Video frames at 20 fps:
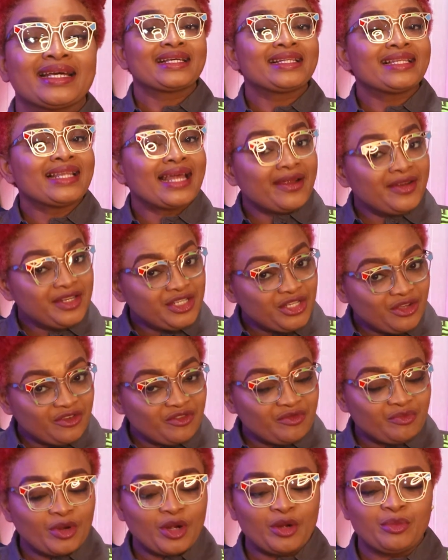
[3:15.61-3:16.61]
Clarity
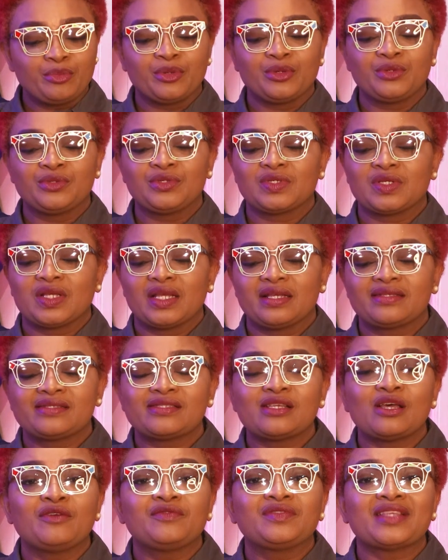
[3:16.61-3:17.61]
of purpose
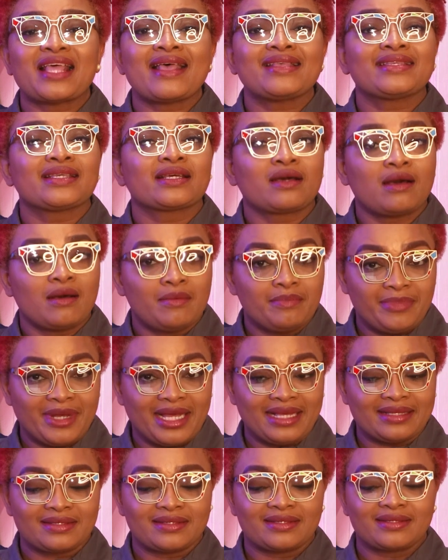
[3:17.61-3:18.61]
serves as a
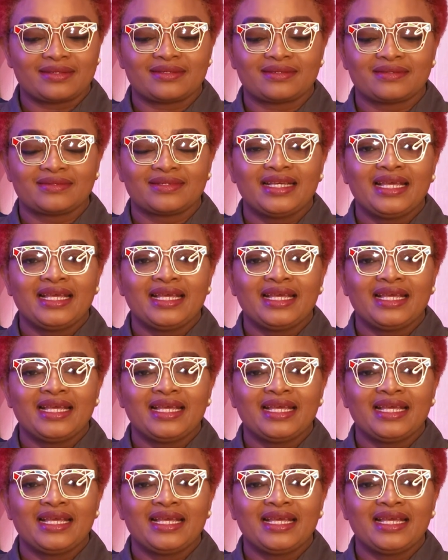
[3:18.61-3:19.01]
compass.